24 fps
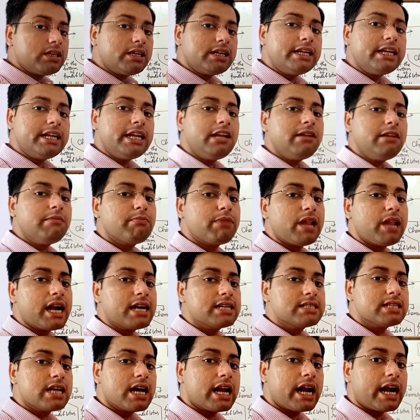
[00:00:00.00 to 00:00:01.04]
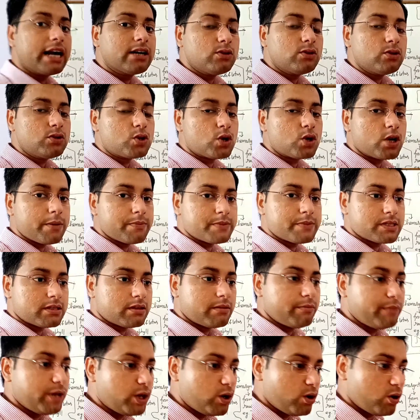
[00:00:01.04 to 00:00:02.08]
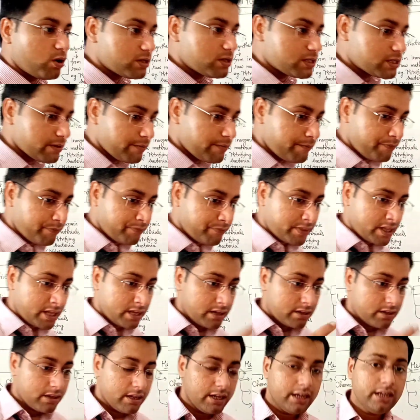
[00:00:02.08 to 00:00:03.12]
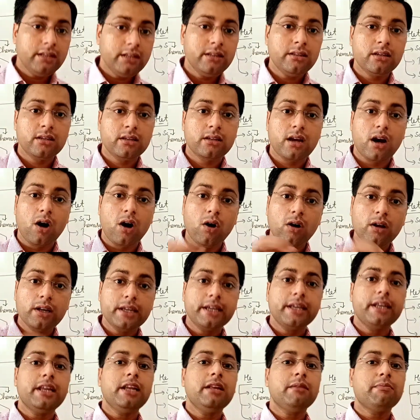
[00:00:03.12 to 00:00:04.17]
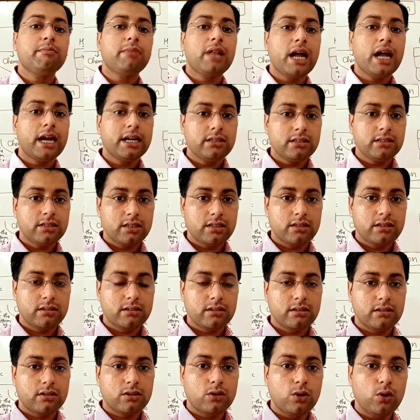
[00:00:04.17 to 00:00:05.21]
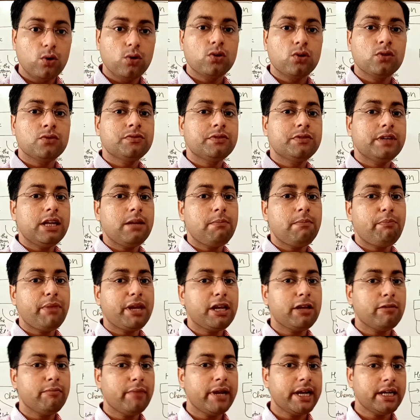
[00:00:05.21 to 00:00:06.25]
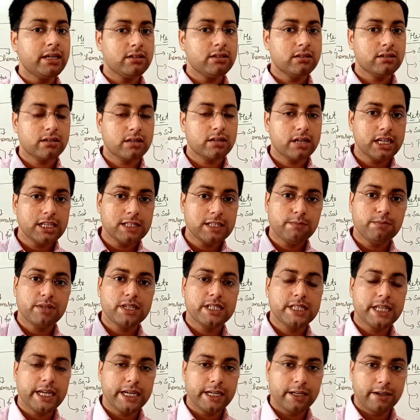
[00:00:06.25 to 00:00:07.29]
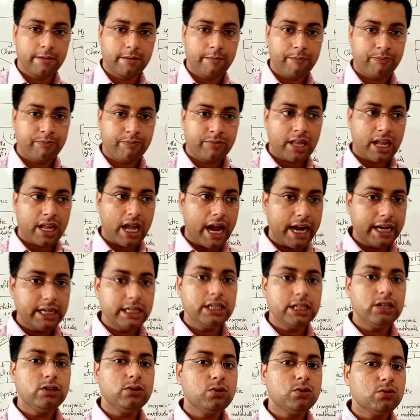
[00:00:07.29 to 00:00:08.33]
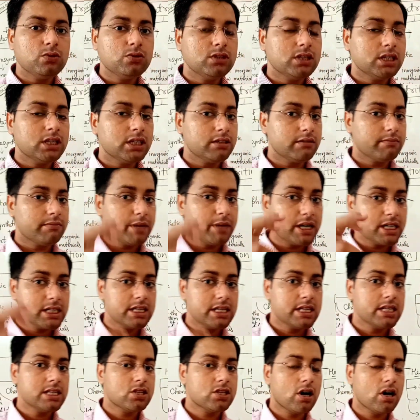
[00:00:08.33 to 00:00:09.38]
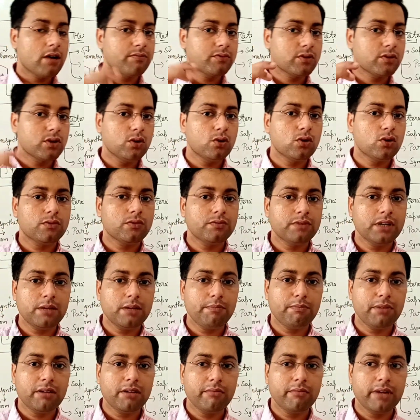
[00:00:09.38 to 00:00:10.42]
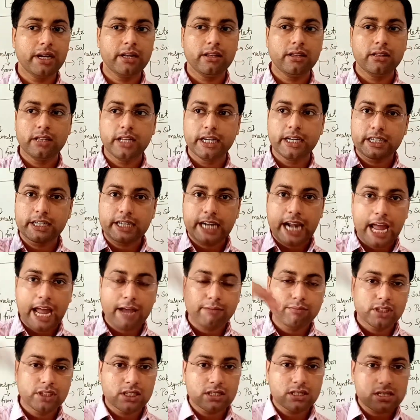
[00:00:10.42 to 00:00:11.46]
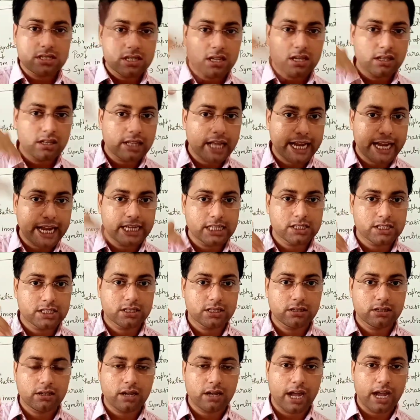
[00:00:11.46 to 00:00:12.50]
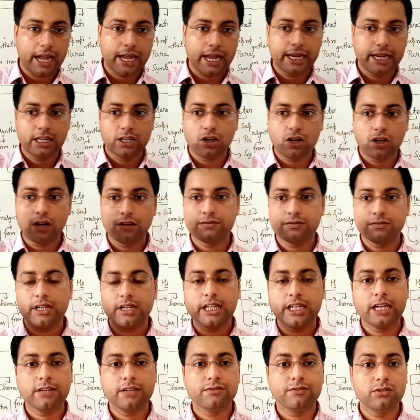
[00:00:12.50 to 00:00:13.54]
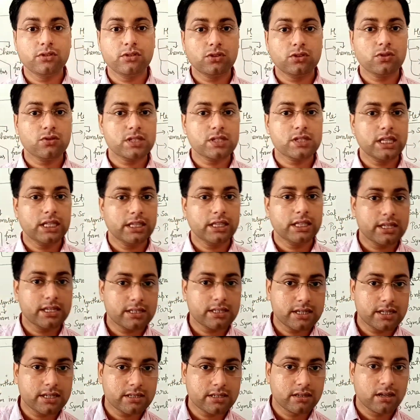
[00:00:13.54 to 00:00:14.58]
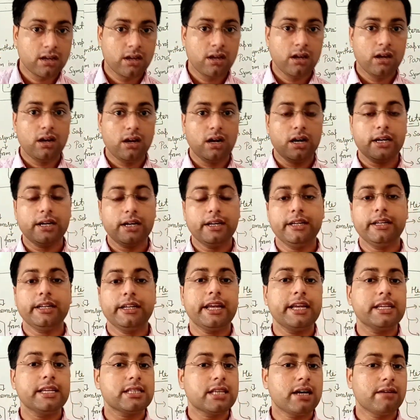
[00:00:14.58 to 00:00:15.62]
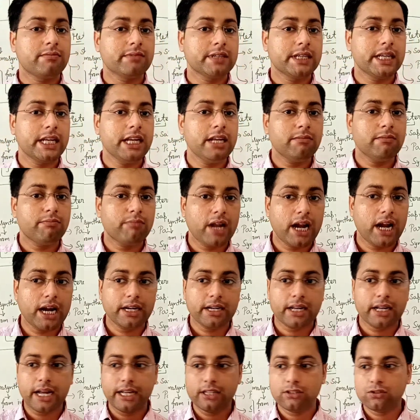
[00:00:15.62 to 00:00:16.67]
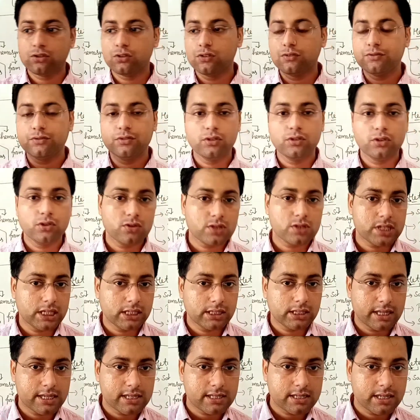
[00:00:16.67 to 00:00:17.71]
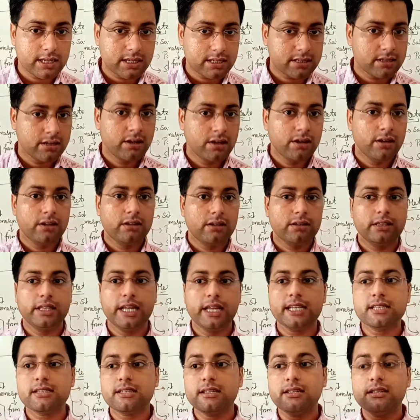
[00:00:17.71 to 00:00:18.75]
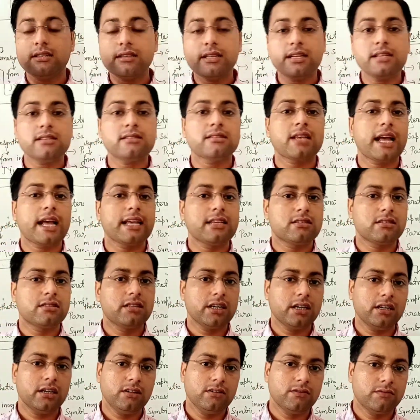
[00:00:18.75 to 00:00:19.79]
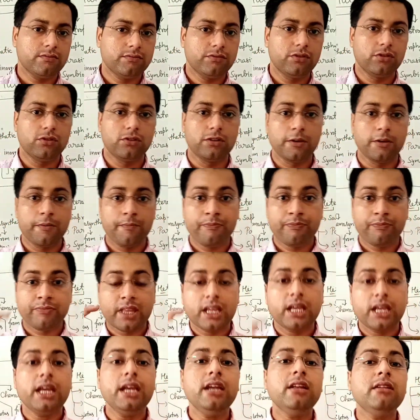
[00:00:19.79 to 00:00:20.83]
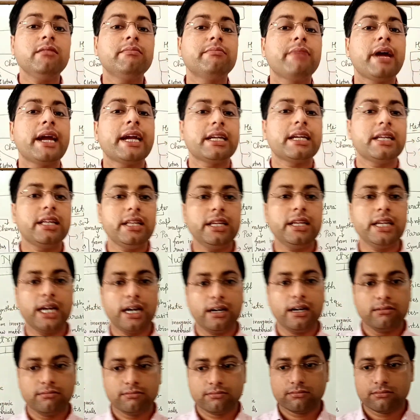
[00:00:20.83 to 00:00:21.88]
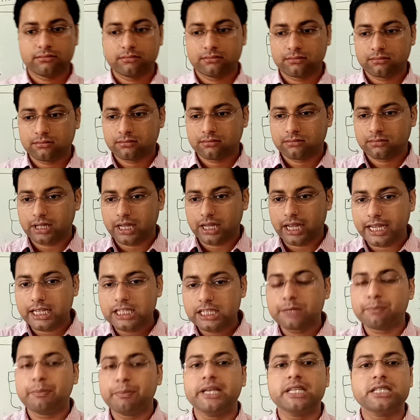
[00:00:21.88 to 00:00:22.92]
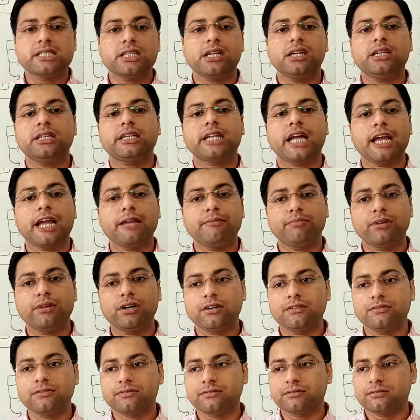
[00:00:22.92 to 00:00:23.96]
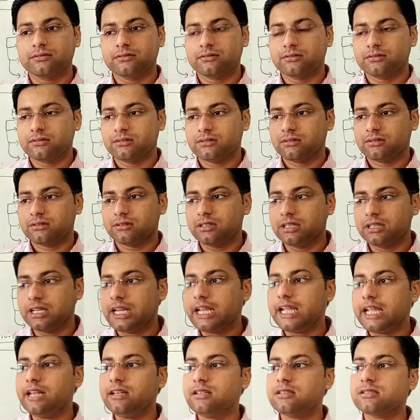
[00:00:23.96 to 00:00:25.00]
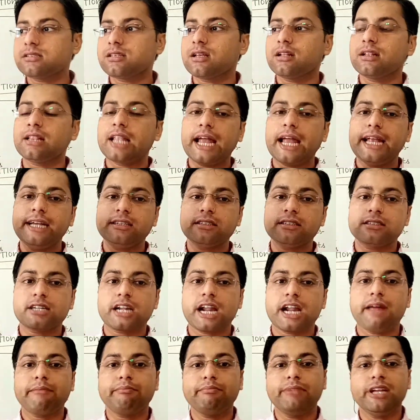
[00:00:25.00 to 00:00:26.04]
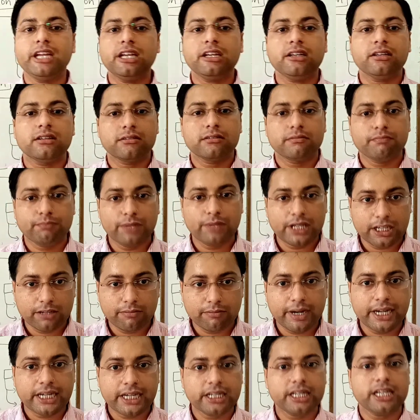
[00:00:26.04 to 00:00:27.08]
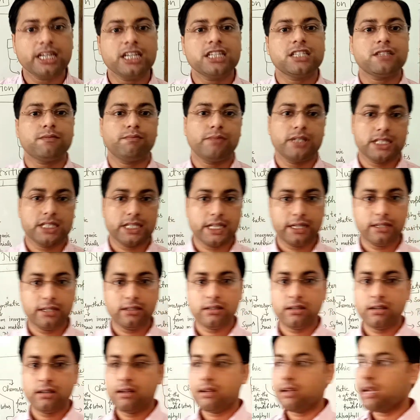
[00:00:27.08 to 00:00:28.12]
the green plants are autotrophs, because in all green plant chlorophyll pigment is present, and due to the presence of chlorophyll pigment they trap the sunlight, and after that photosynthesis occur in case of green plant, and through photosynthesis they synthesize their food. In bacteria a special type of green sunlight trapping pigment is present,